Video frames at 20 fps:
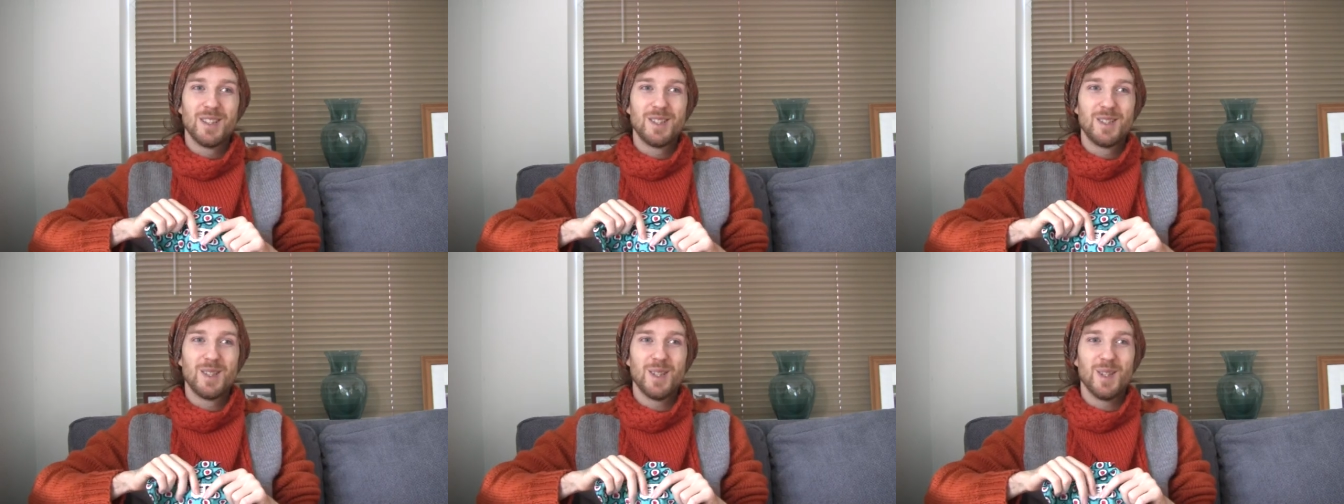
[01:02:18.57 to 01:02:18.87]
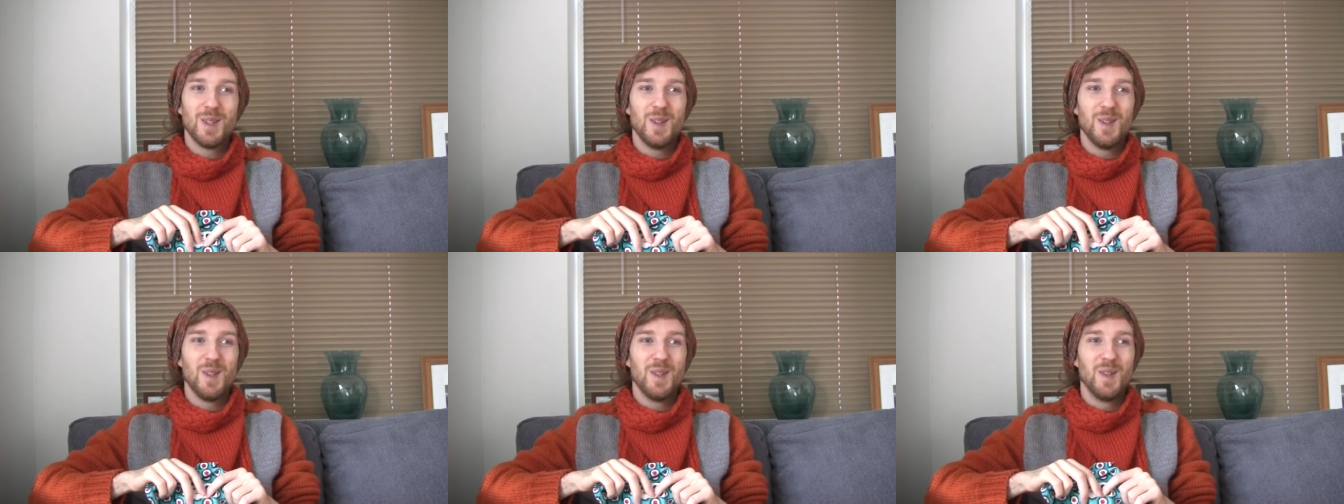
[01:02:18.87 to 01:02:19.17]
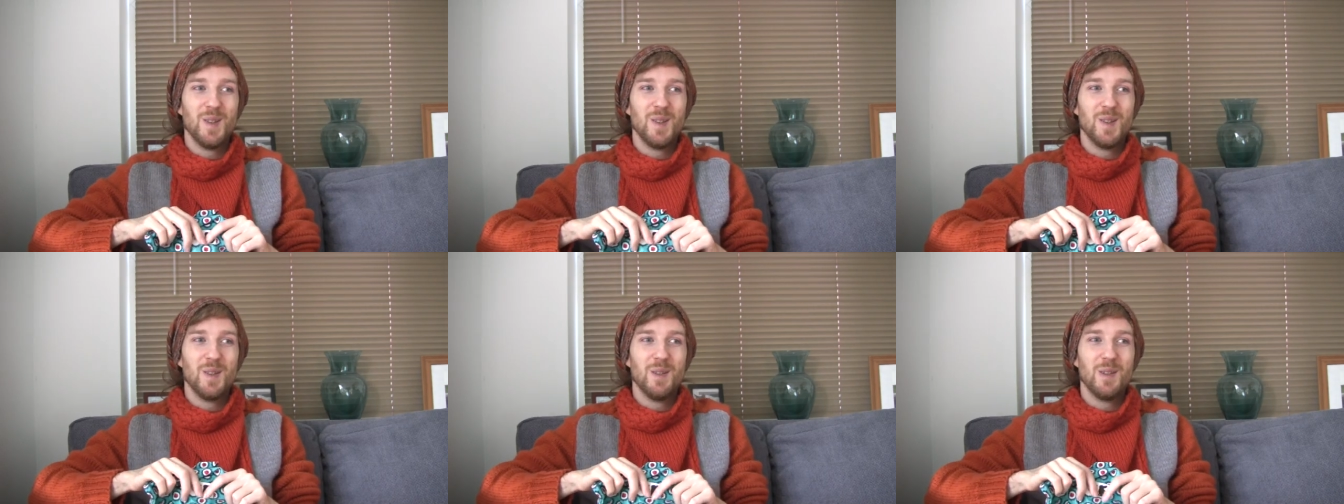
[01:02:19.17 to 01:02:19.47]

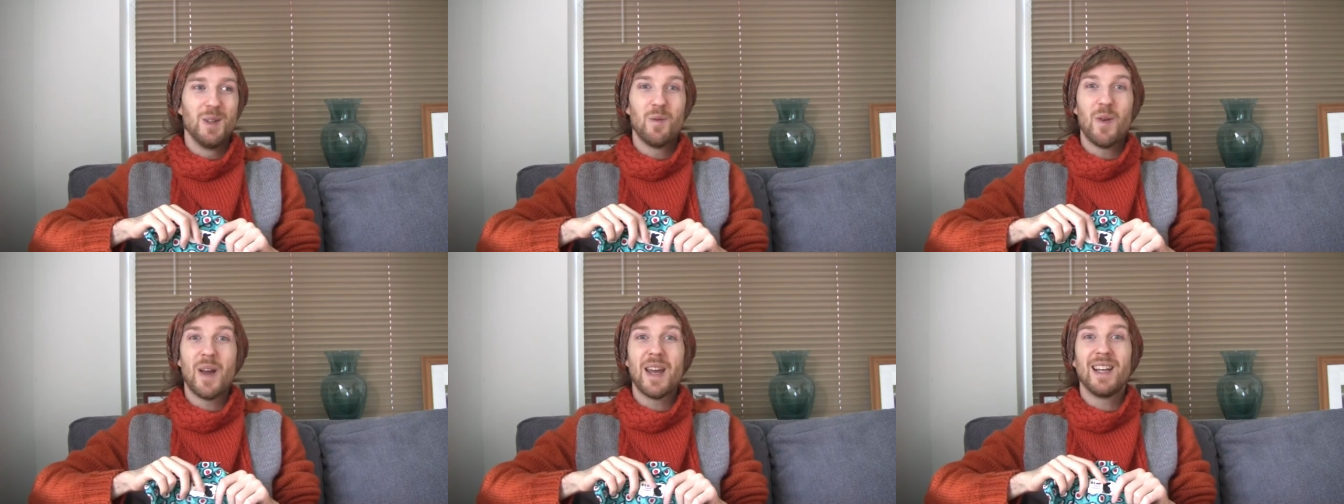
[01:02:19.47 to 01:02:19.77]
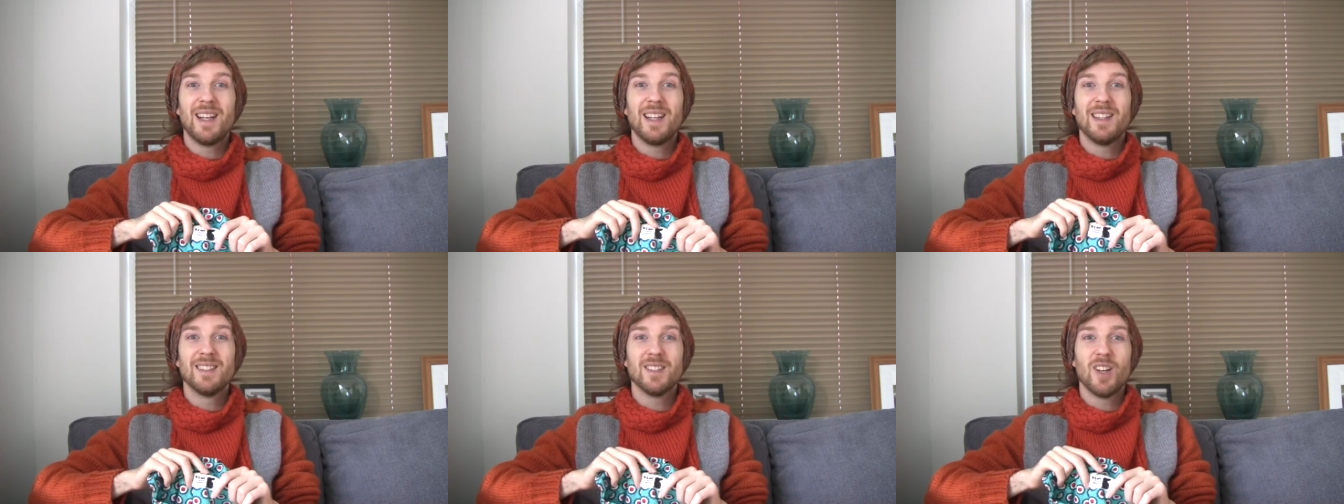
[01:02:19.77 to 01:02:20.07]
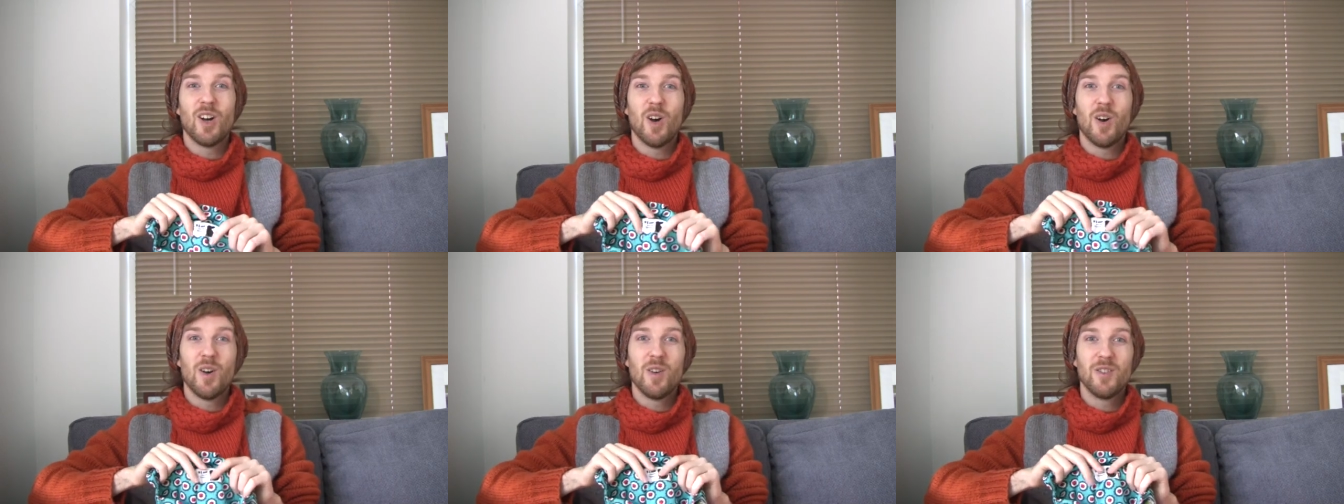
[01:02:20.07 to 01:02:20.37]
to the ways
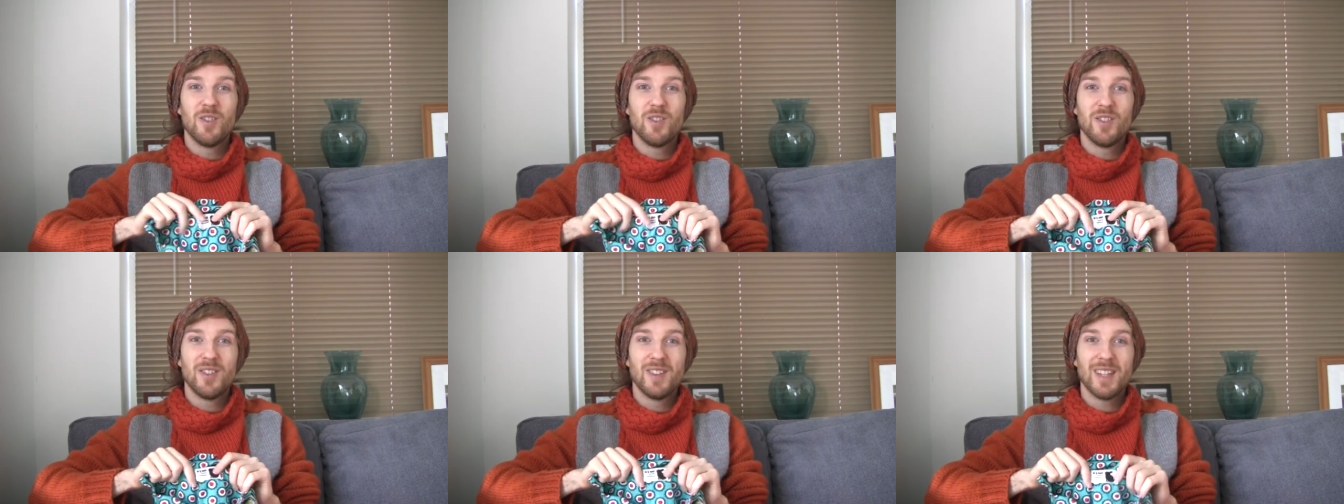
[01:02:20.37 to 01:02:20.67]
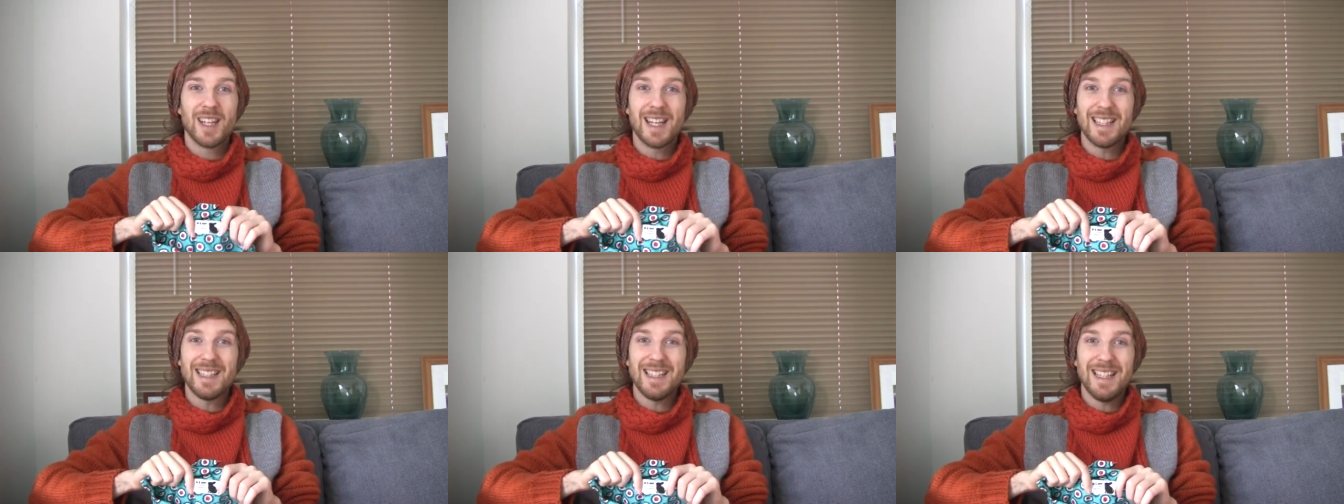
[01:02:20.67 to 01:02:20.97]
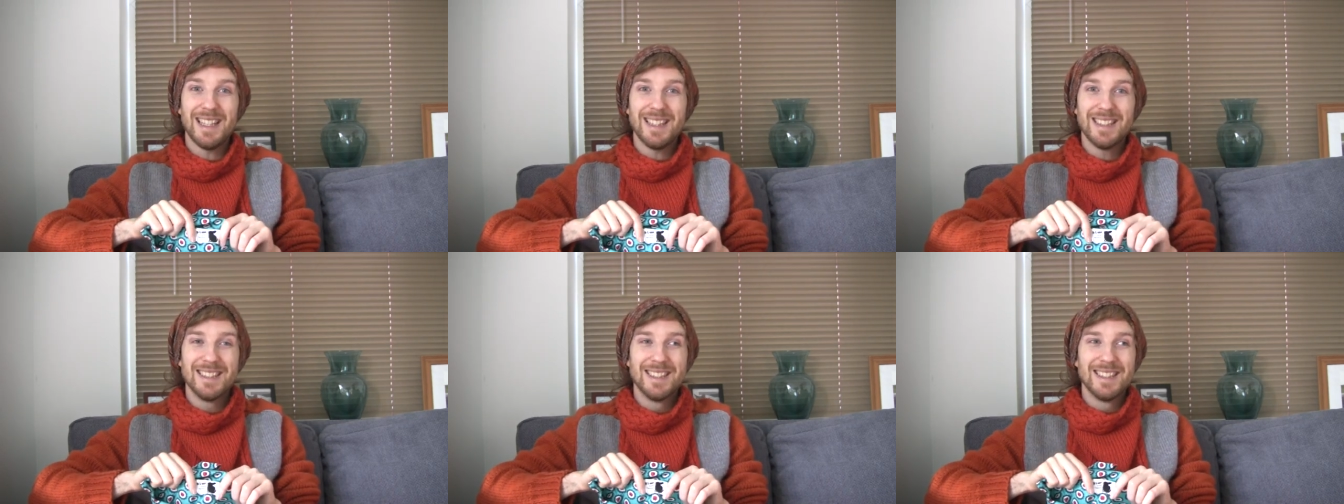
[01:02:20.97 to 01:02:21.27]
of the
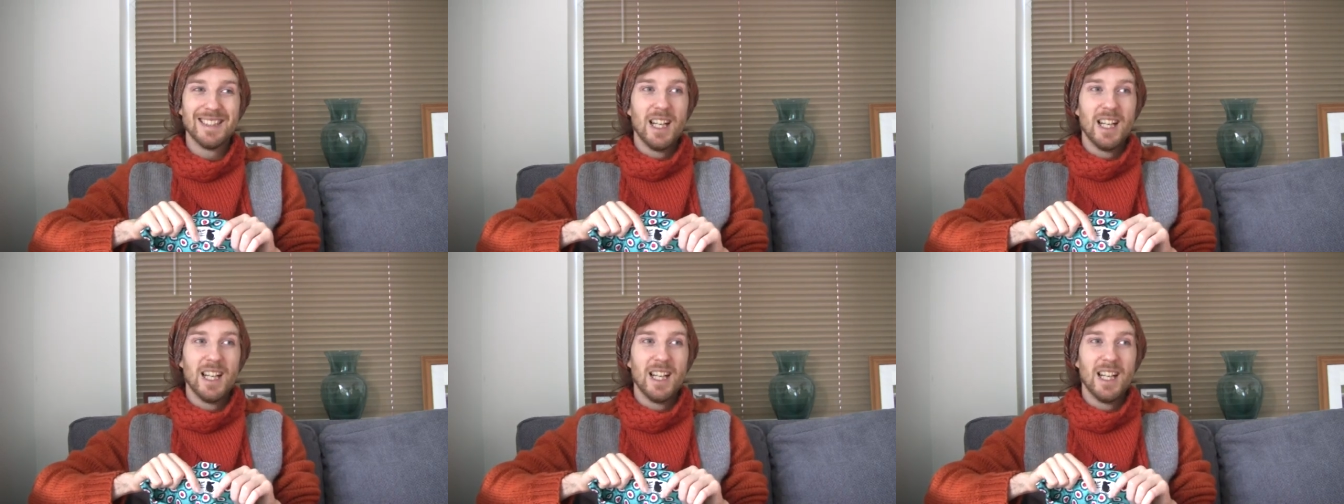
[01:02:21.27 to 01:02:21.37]
kitty.